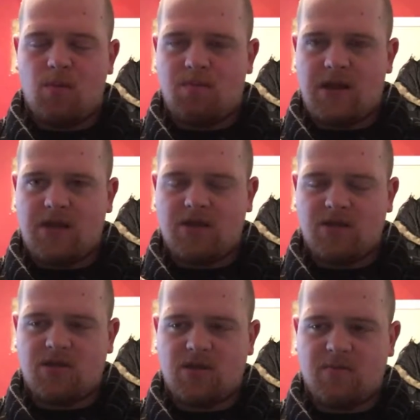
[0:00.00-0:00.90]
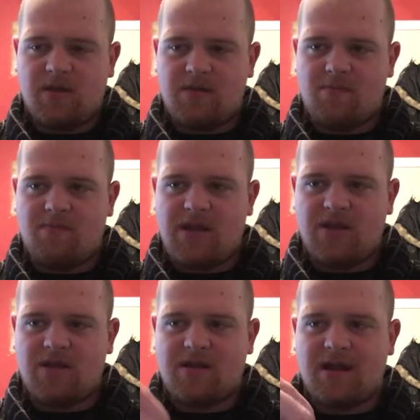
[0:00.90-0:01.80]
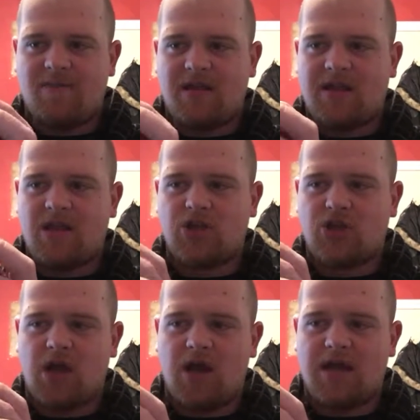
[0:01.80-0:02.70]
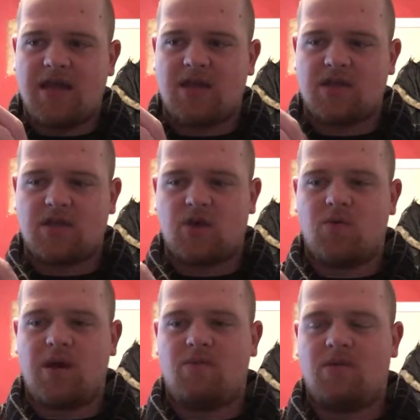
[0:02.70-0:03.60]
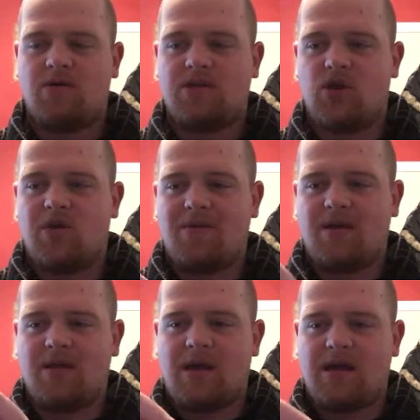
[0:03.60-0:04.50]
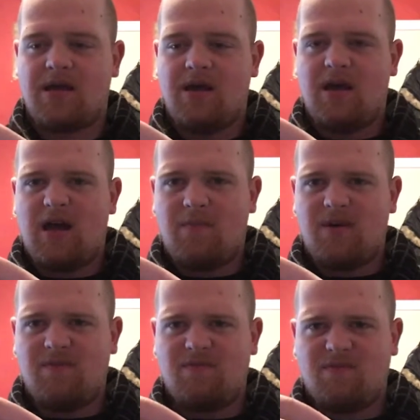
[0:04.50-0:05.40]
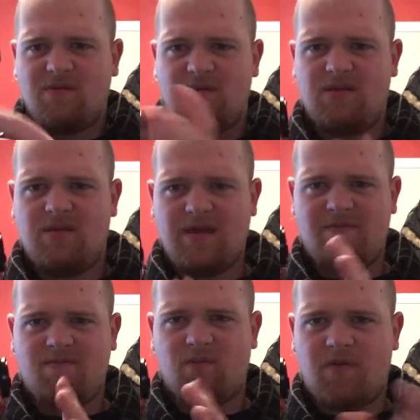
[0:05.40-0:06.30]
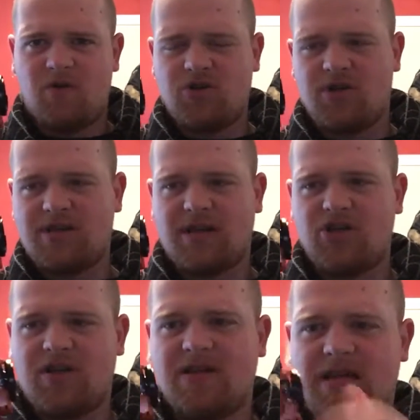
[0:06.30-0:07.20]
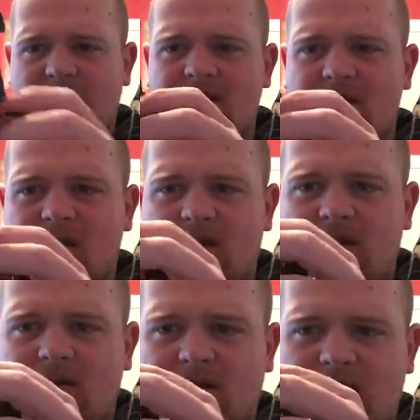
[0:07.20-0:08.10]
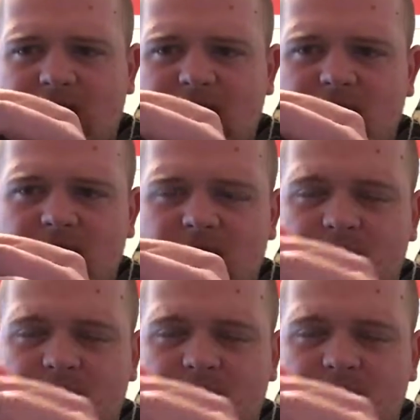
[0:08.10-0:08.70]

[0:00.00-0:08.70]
big, kind of like this chunkiness to it, while still having like a bit of lift proportions, I guess you could say. And you know,